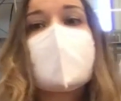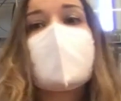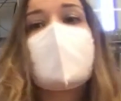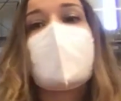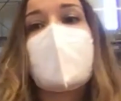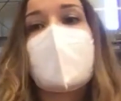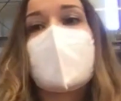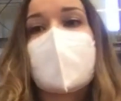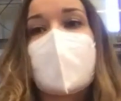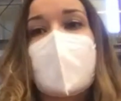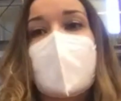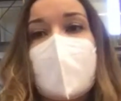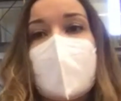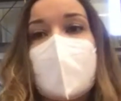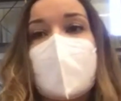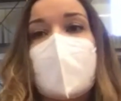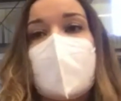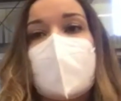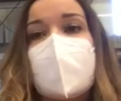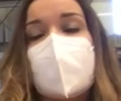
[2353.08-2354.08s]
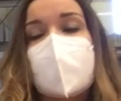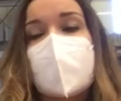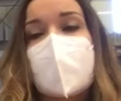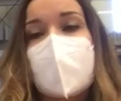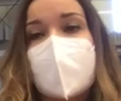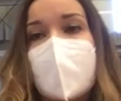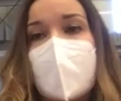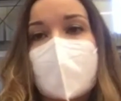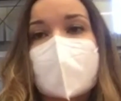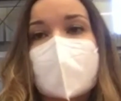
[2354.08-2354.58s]
and then you can
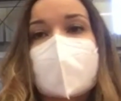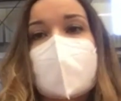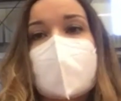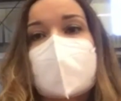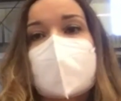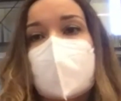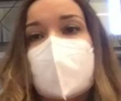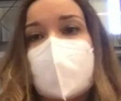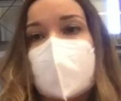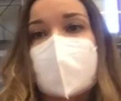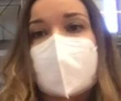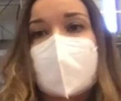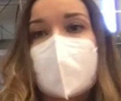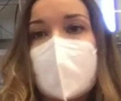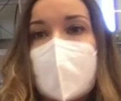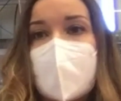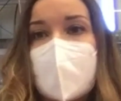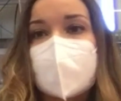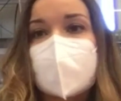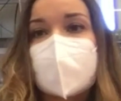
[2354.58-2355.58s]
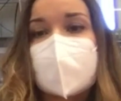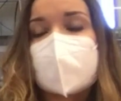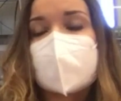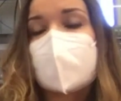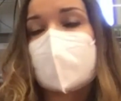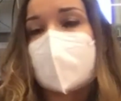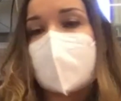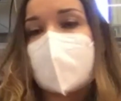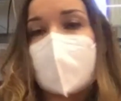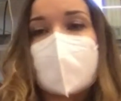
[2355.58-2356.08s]
access through the cloud. So
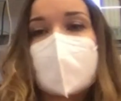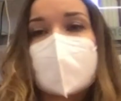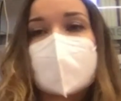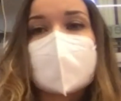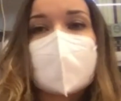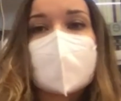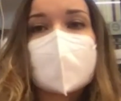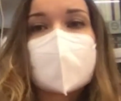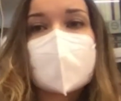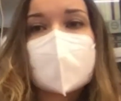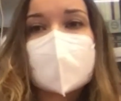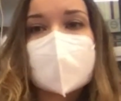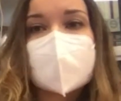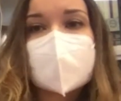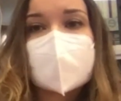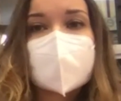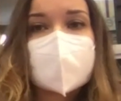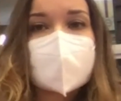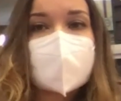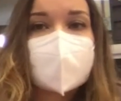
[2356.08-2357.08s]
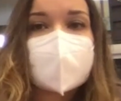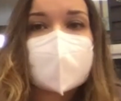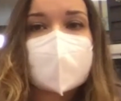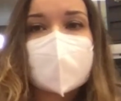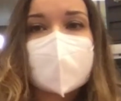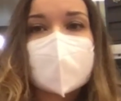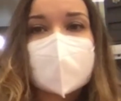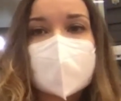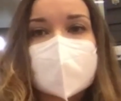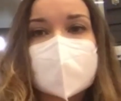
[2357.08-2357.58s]
yeah, I think this is something that
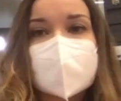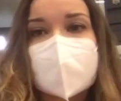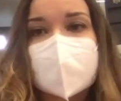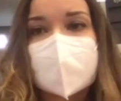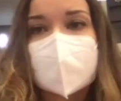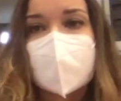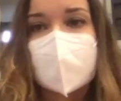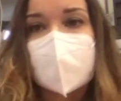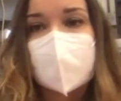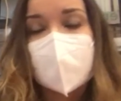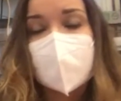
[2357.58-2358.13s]
is reasonable.